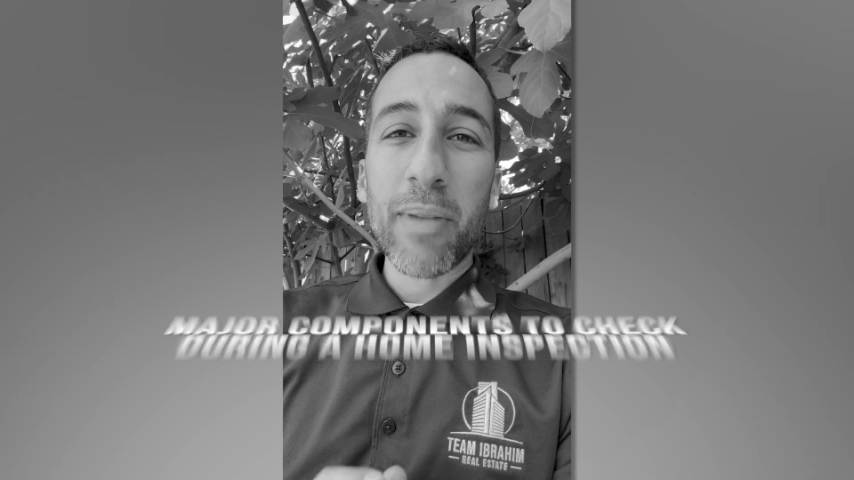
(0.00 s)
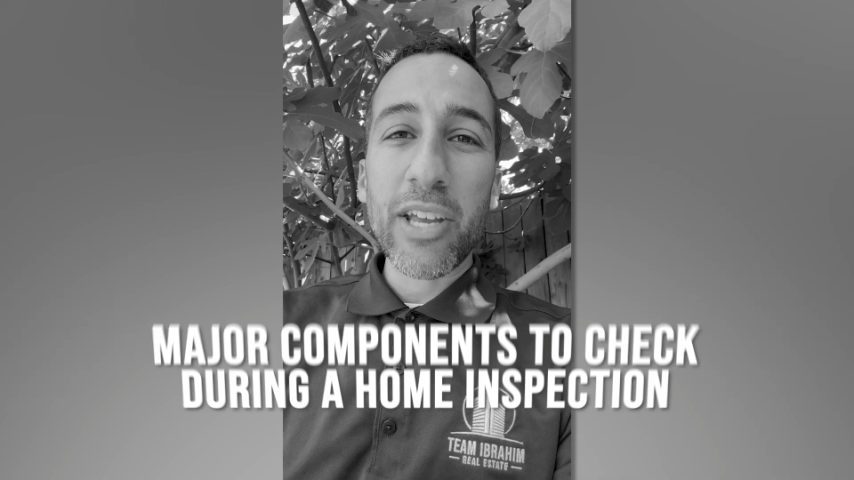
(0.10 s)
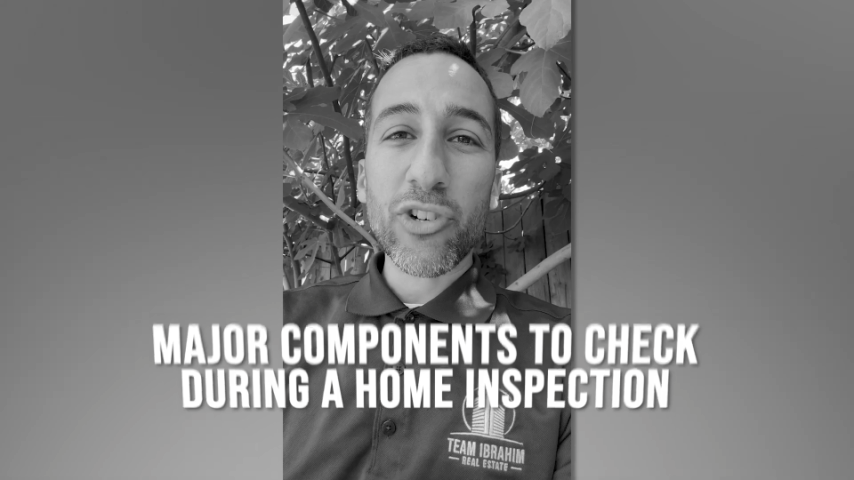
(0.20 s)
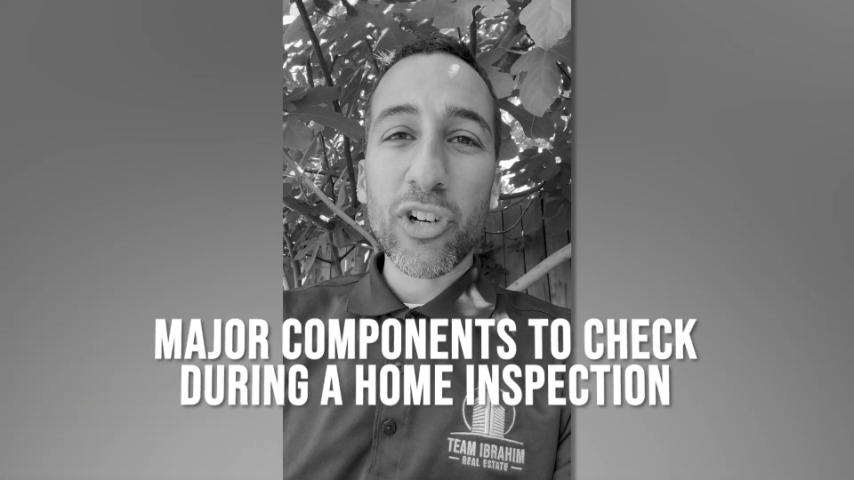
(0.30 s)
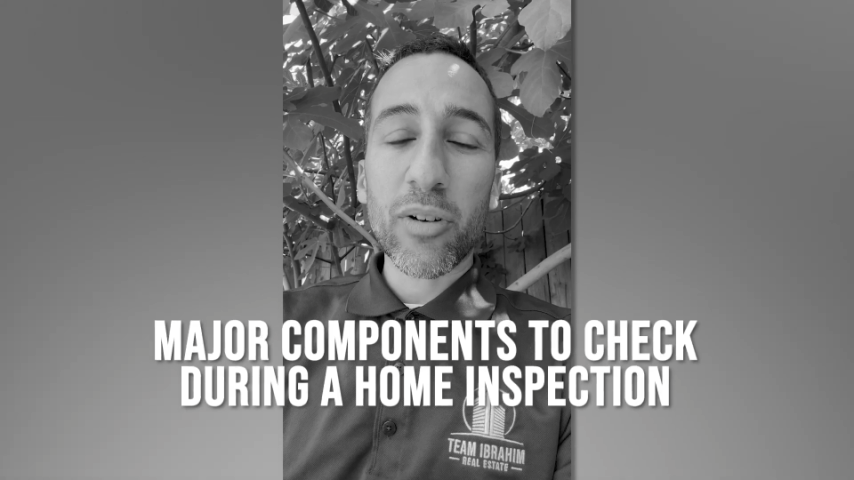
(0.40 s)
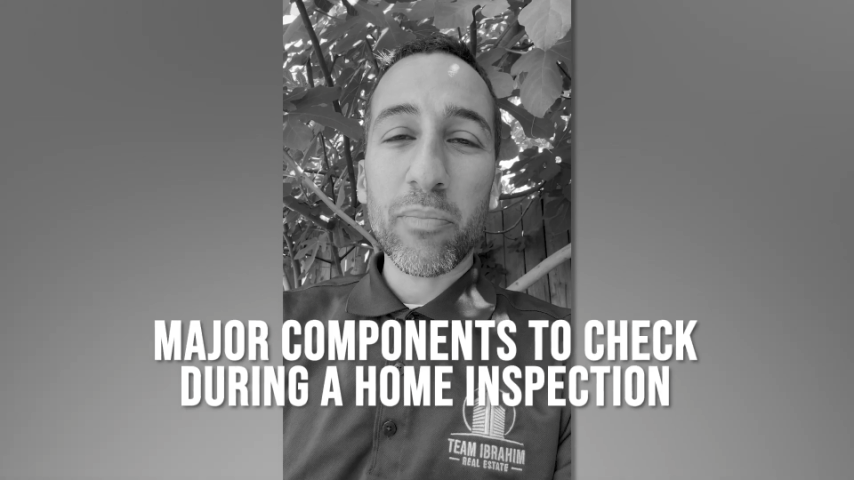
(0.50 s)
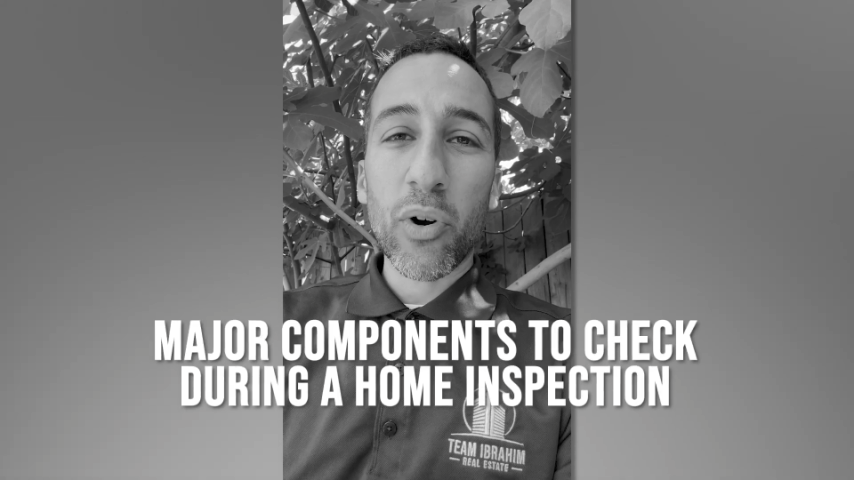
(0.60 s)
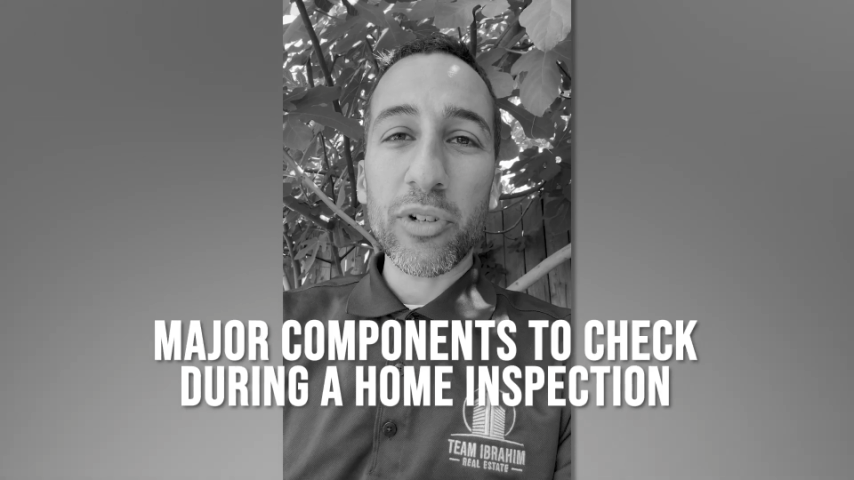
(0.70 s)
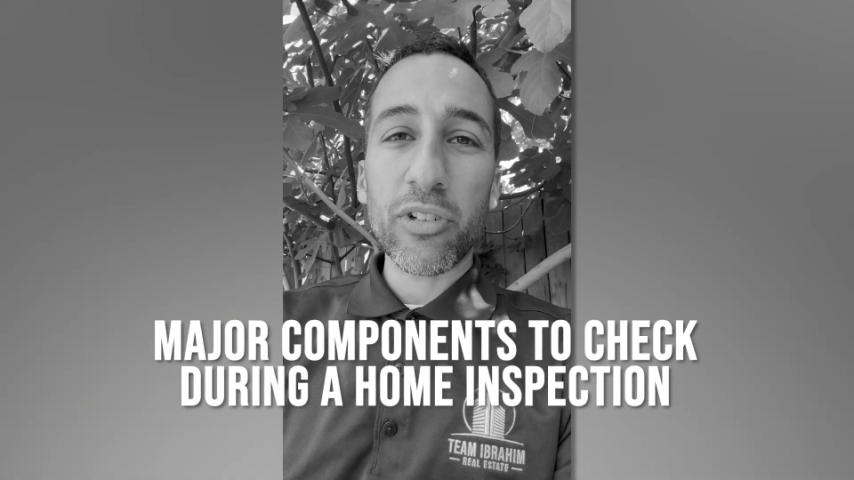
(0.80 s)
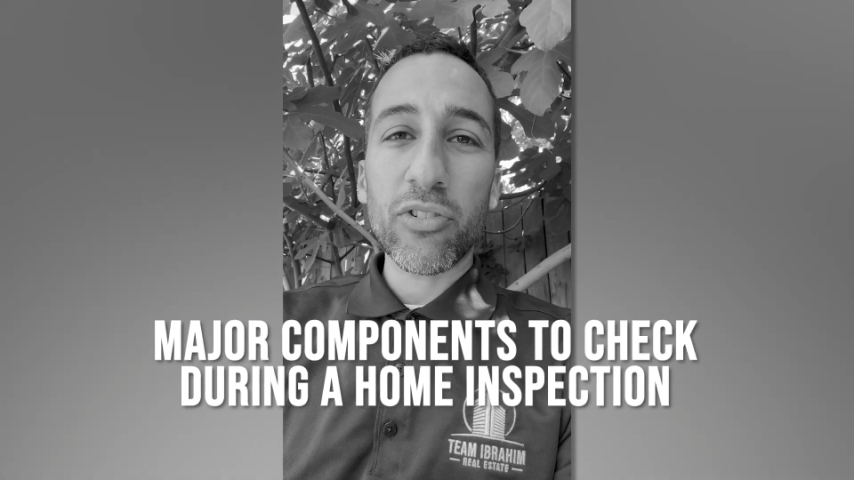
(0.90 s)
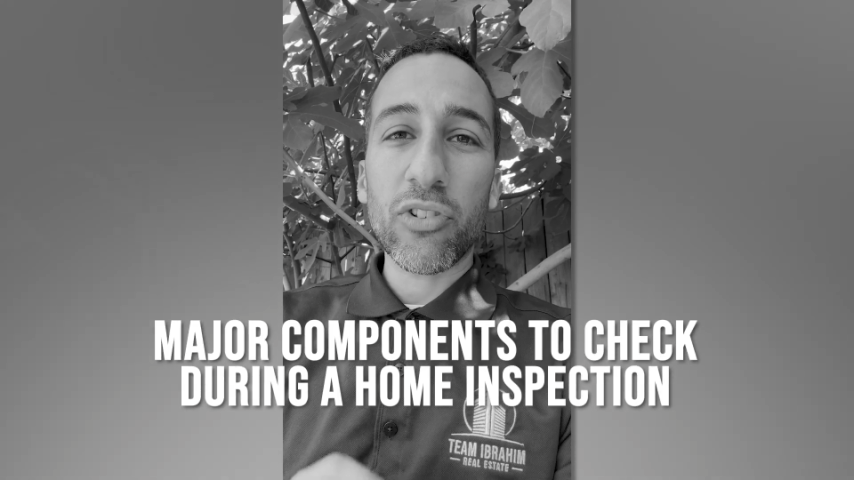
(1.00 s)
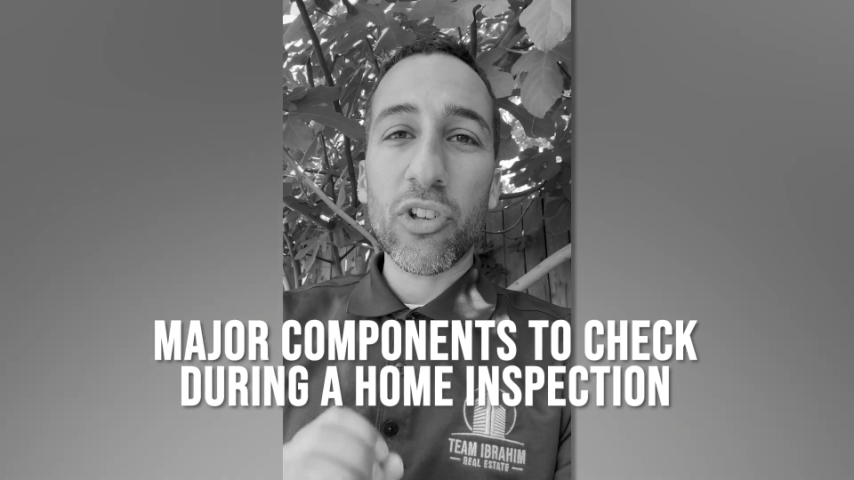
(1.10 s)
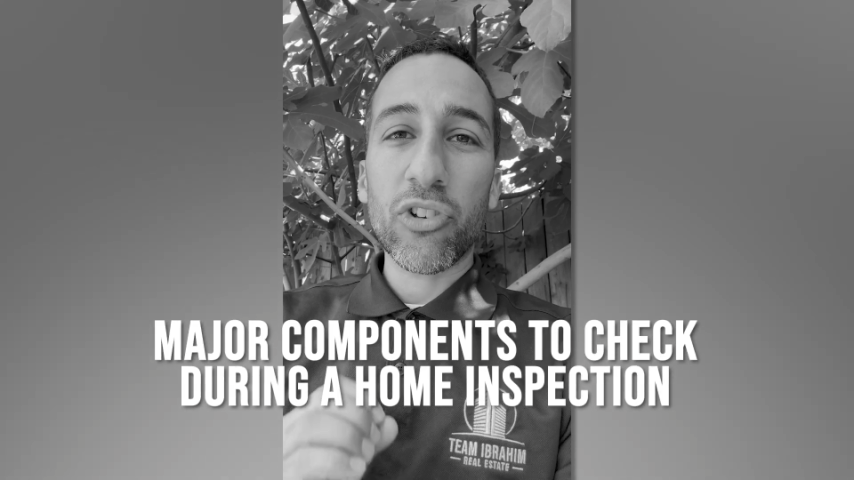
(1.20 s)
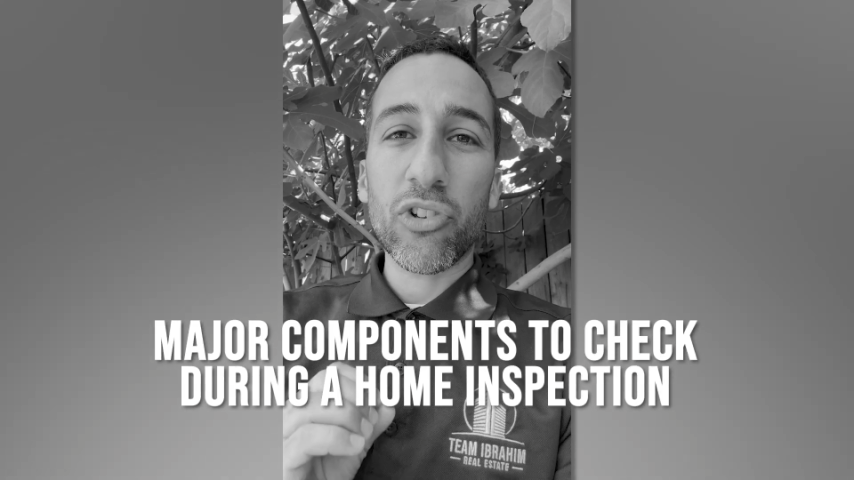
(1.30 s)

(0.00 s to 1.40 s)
Major components